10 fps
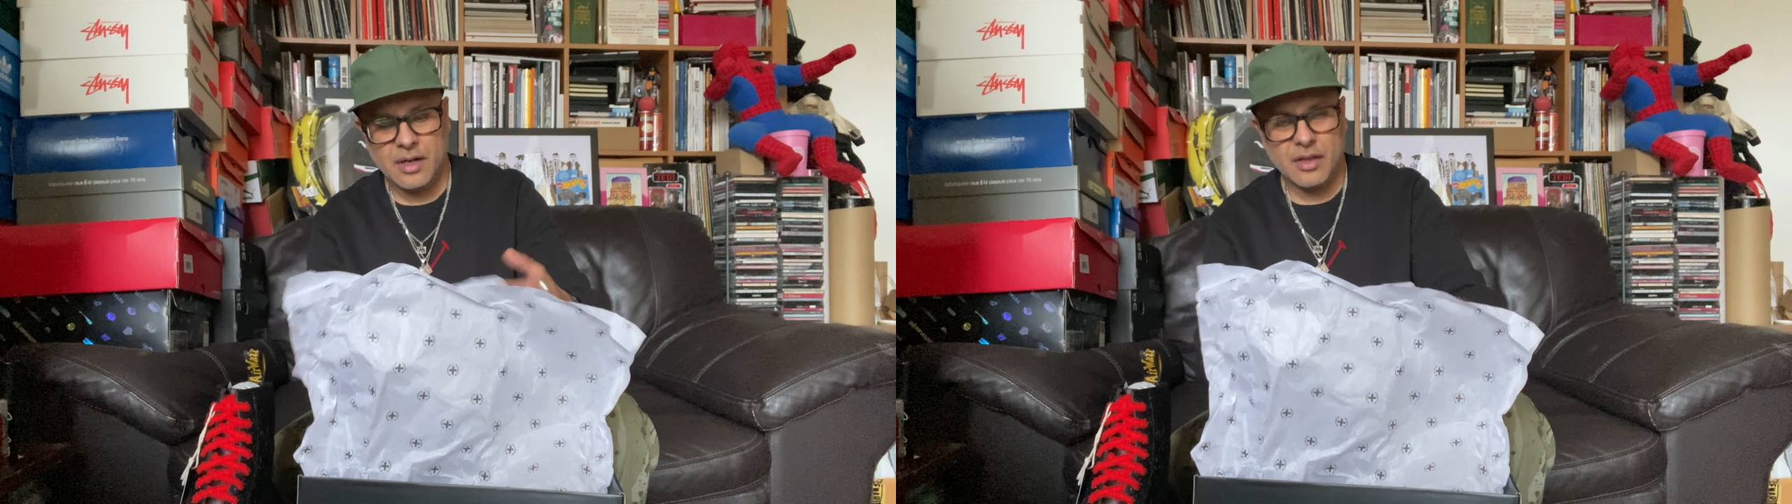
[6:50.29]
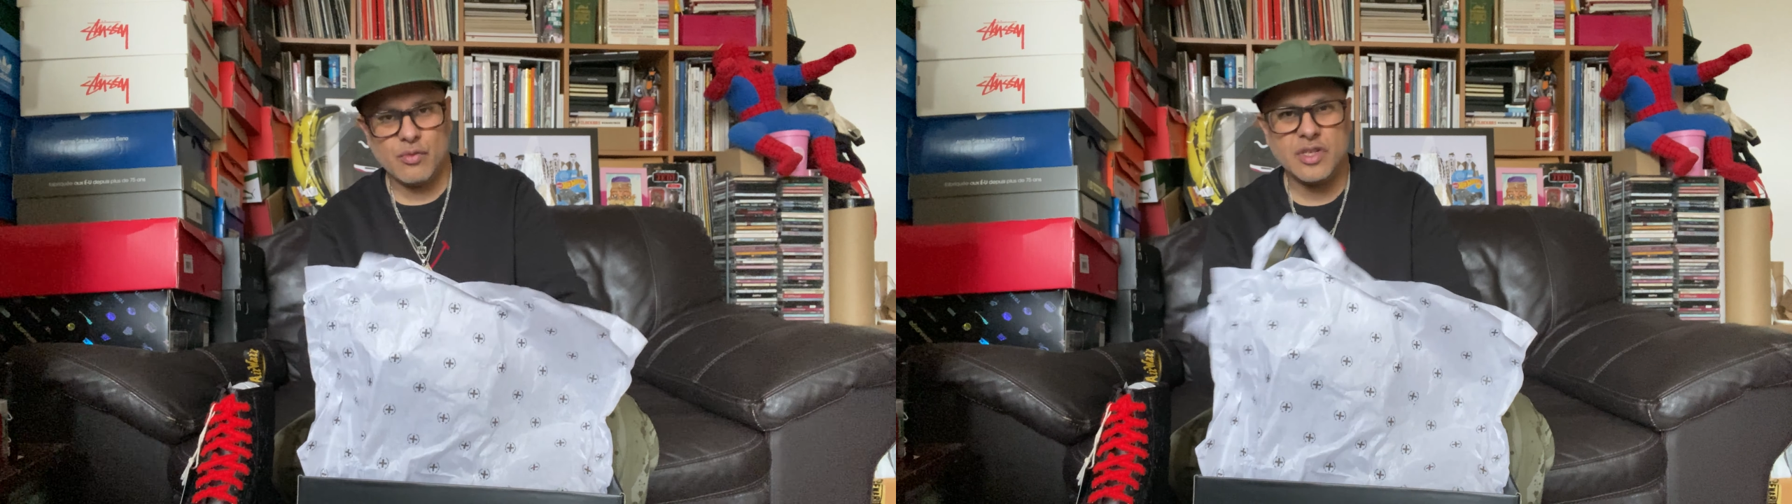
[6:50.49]

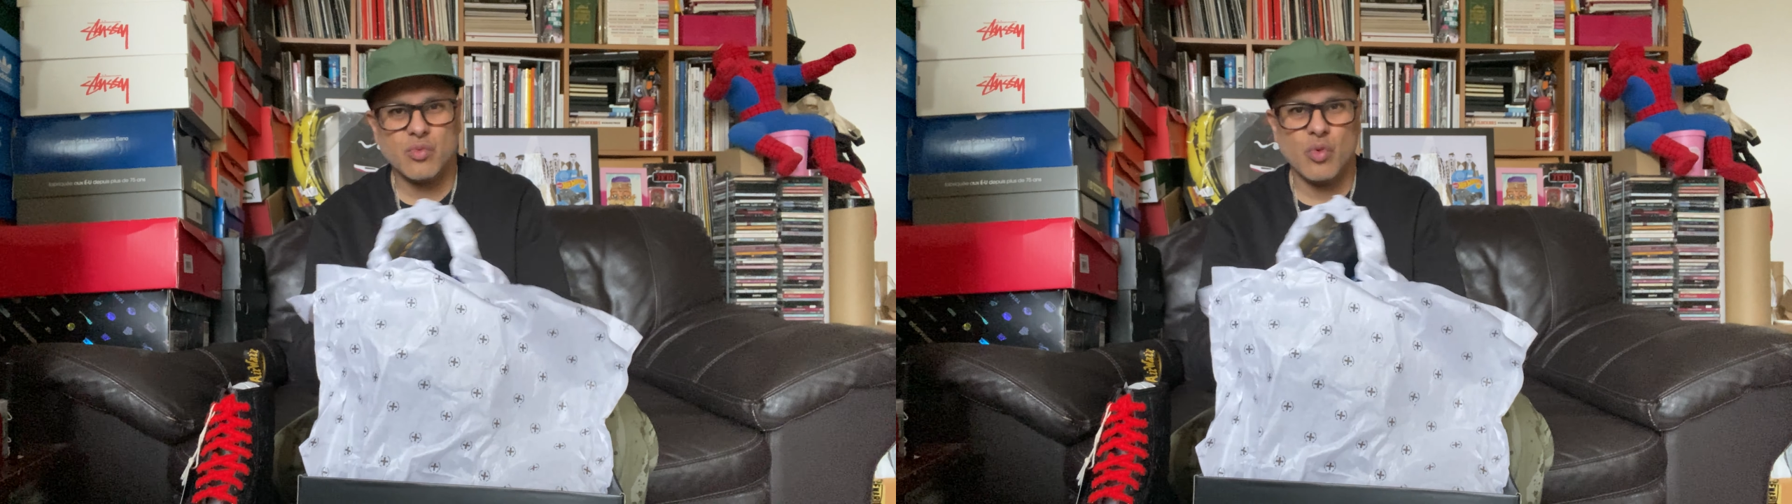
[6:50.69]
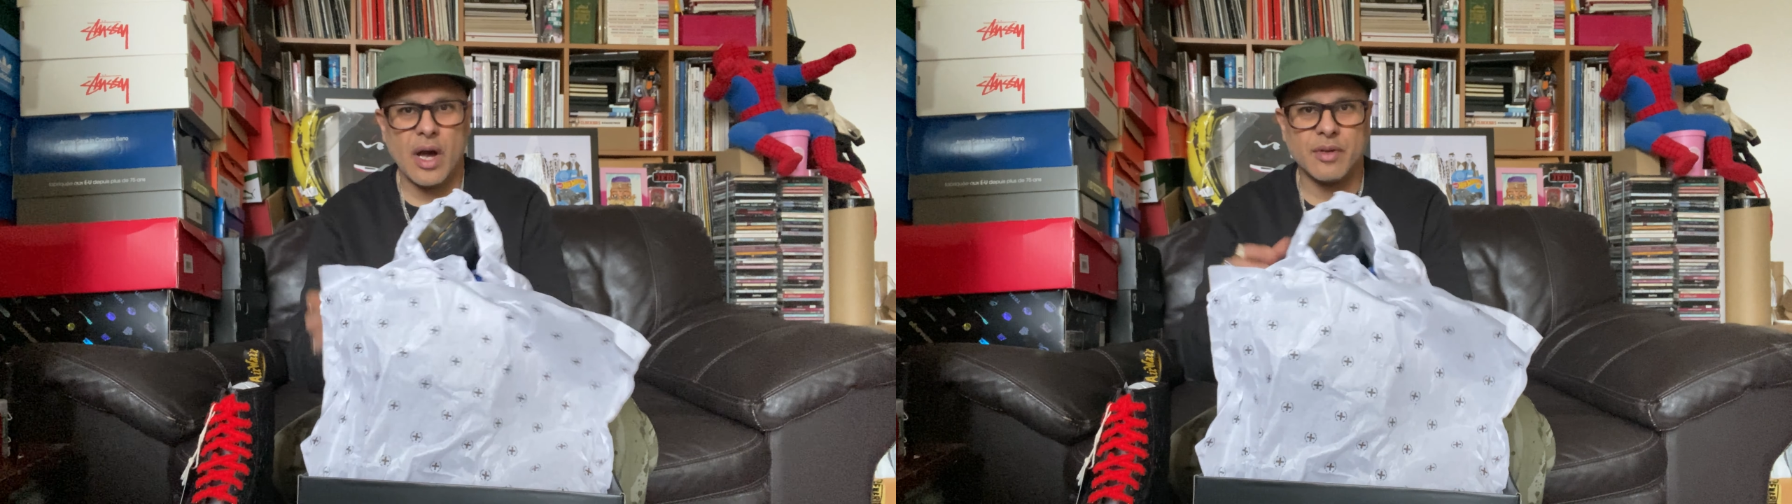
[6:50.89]
And the
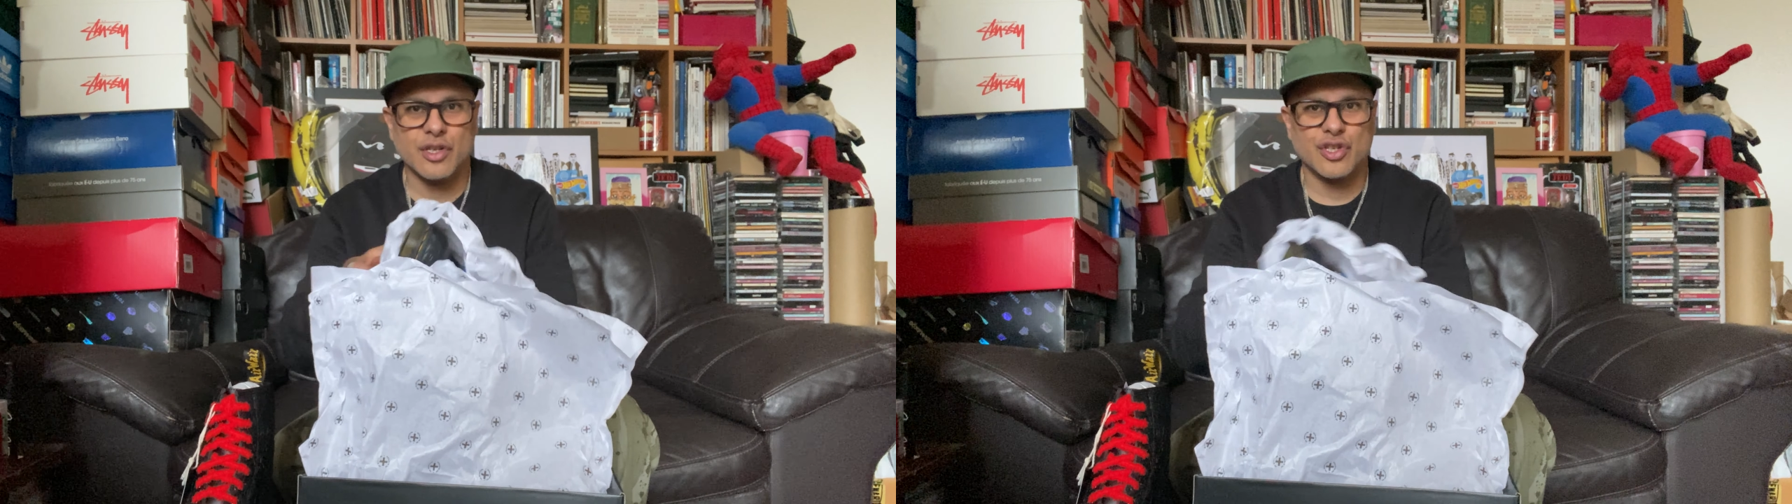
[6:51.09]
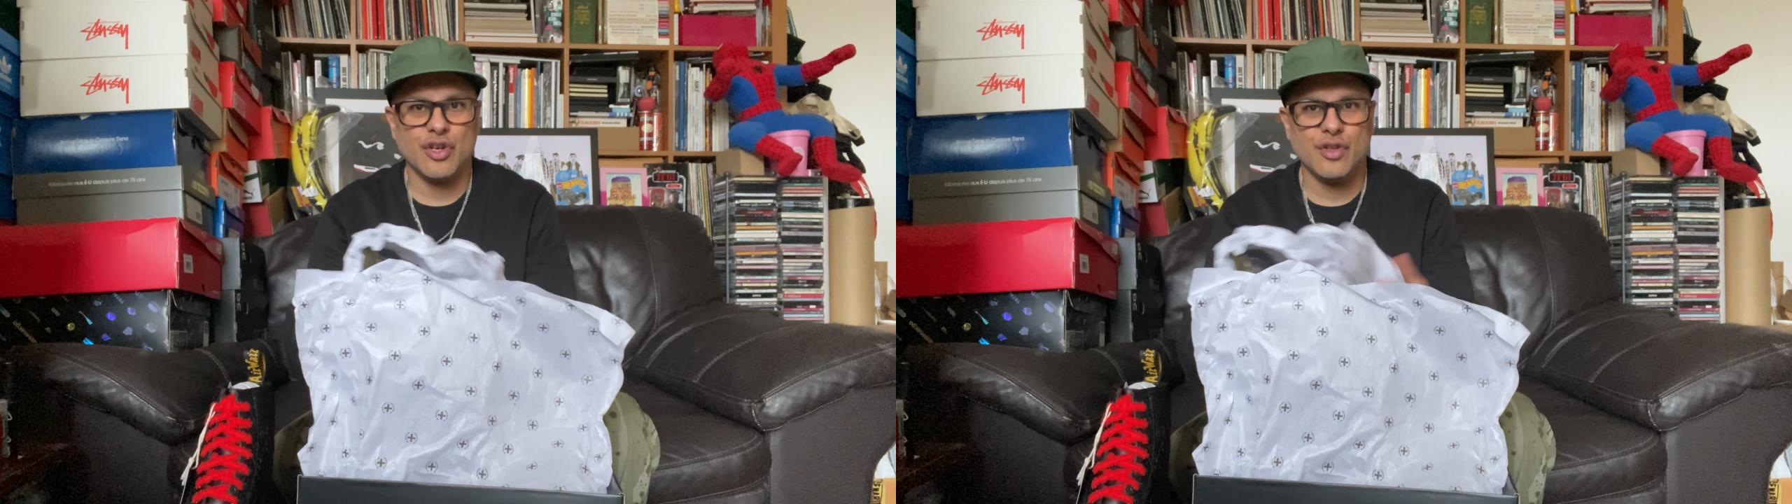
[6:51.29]
reason why I'm going
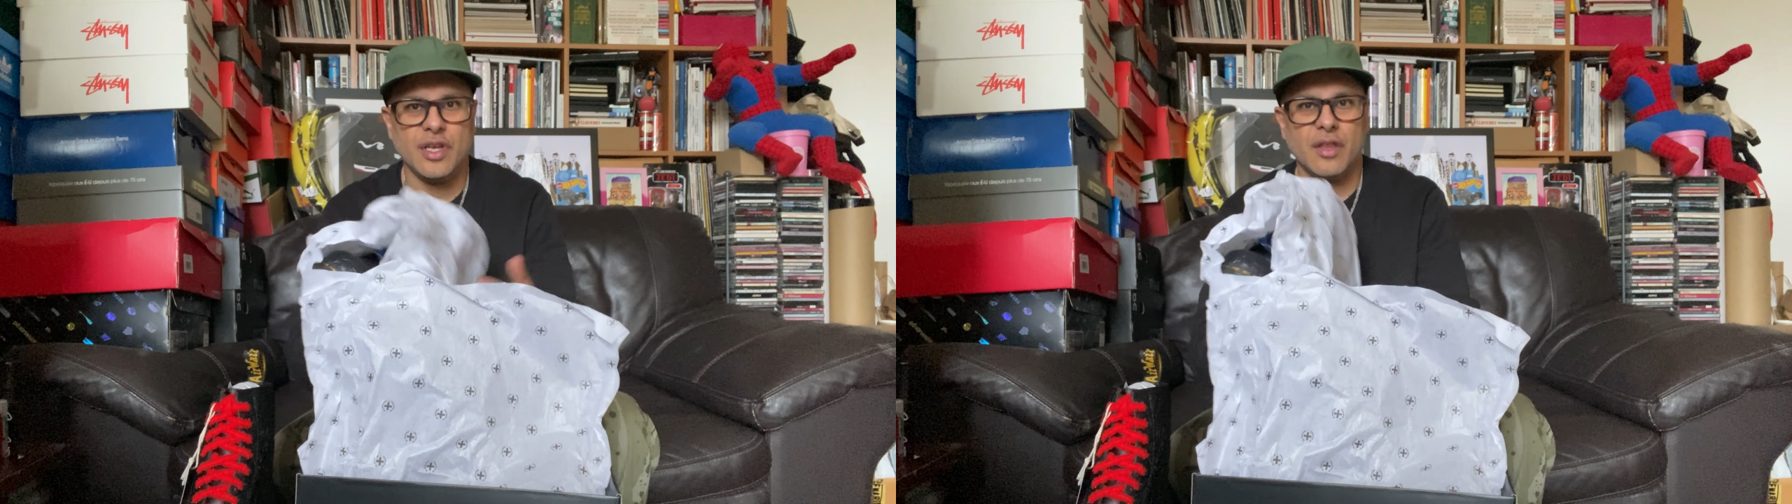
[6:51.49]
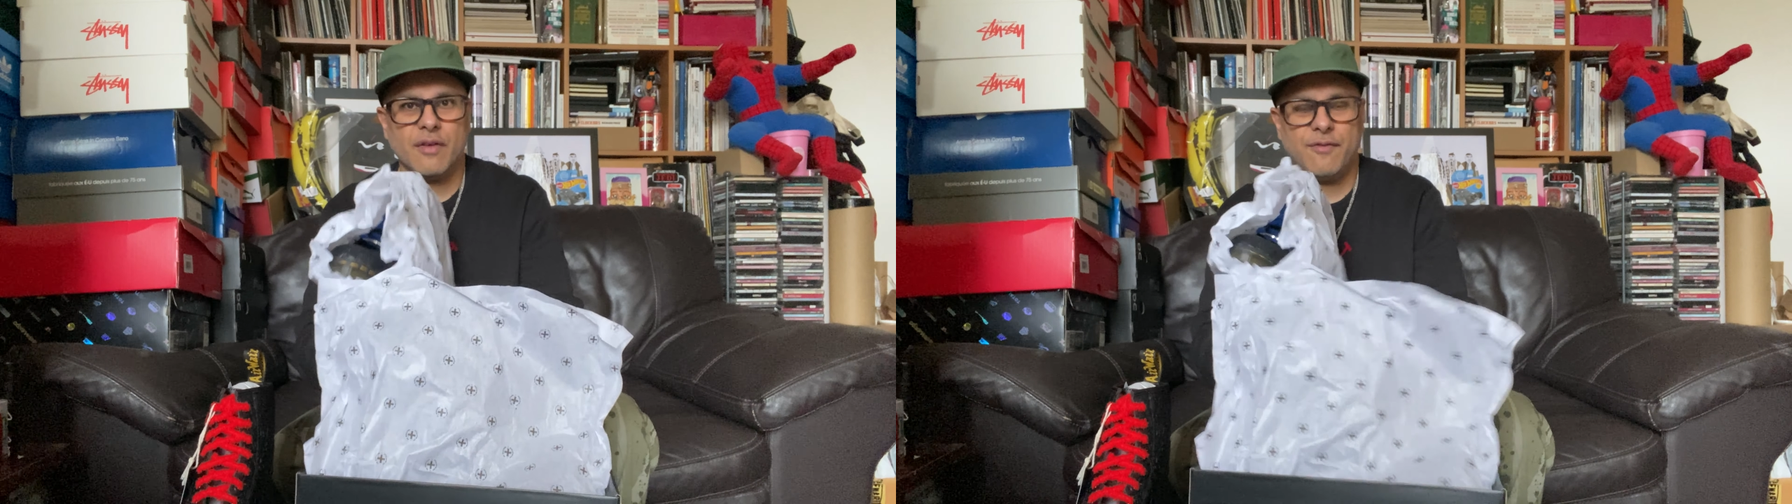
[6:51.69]
to show you the
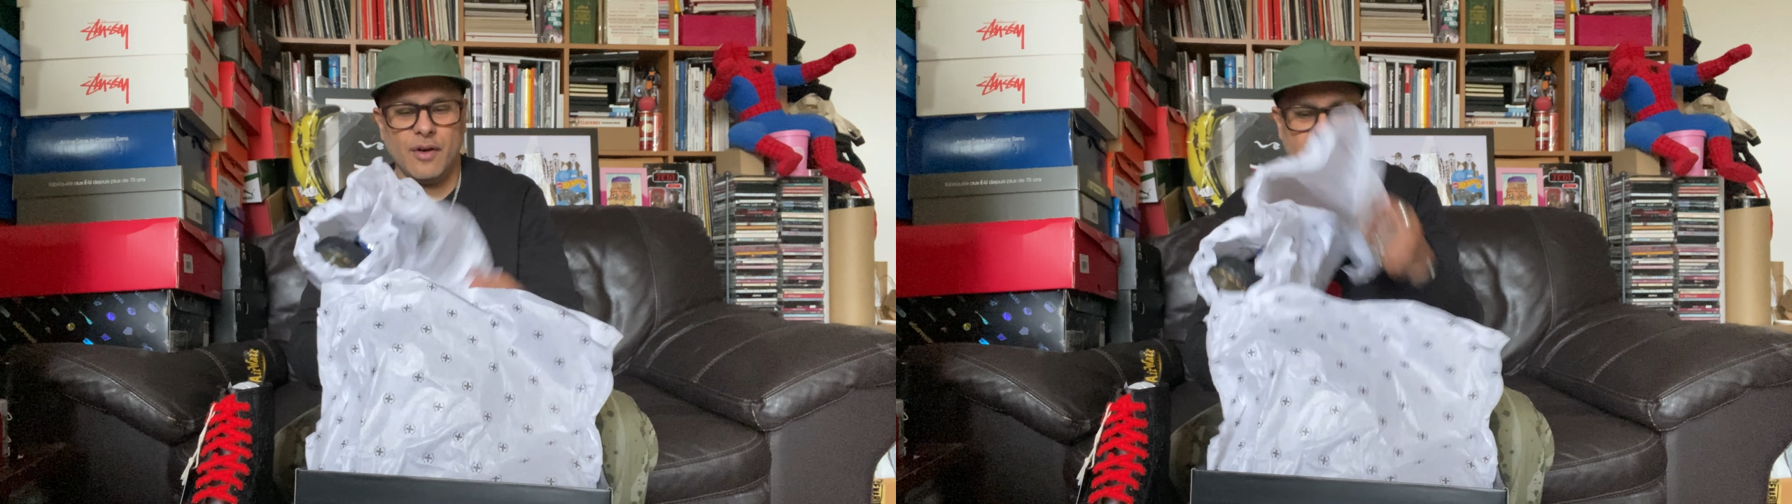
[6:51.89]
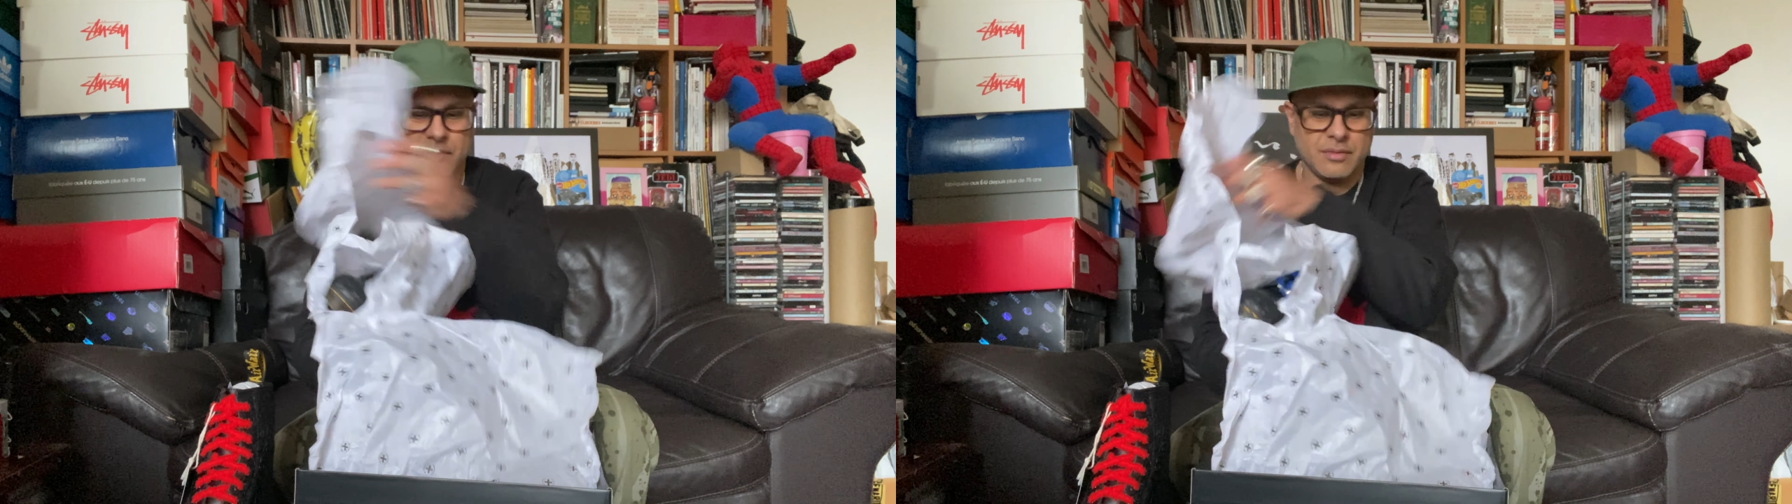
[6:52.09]
other foot